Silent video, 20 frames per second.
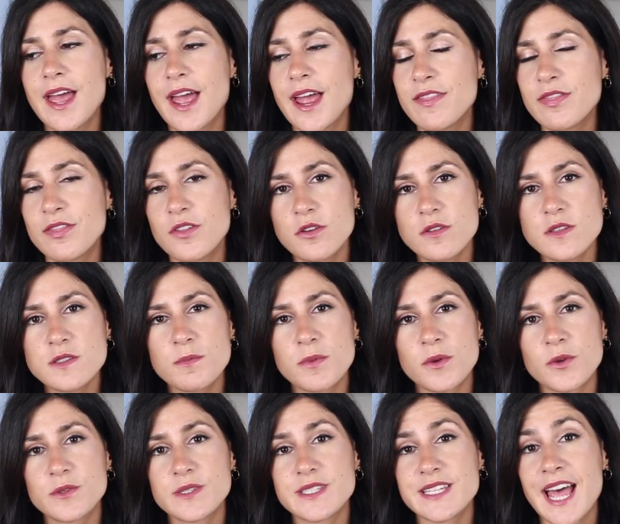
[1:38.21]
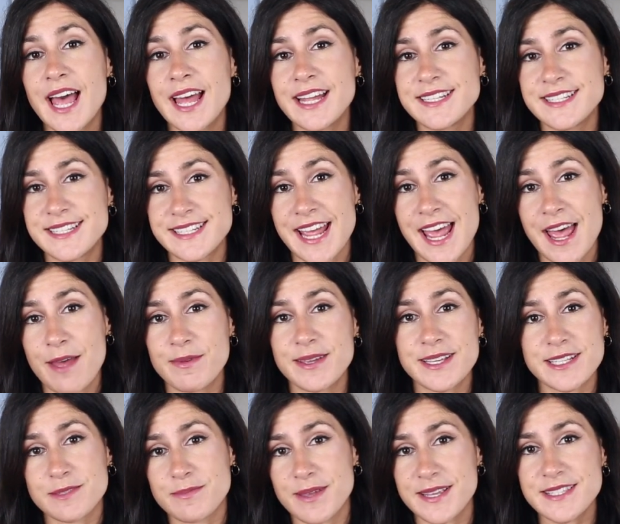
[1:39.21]
And those boots are damn
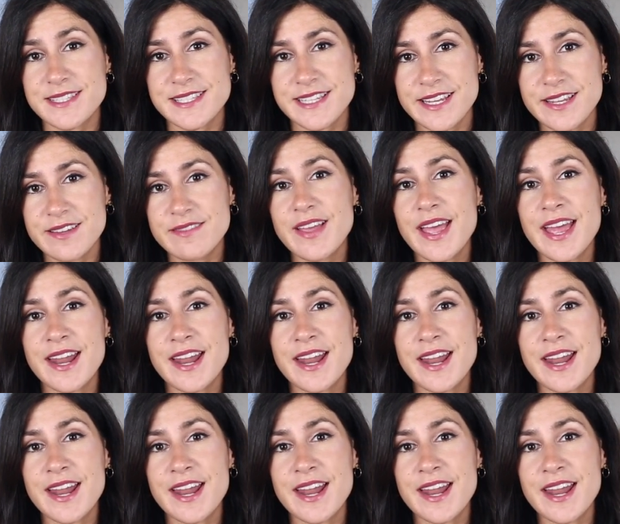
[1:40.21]
expensive,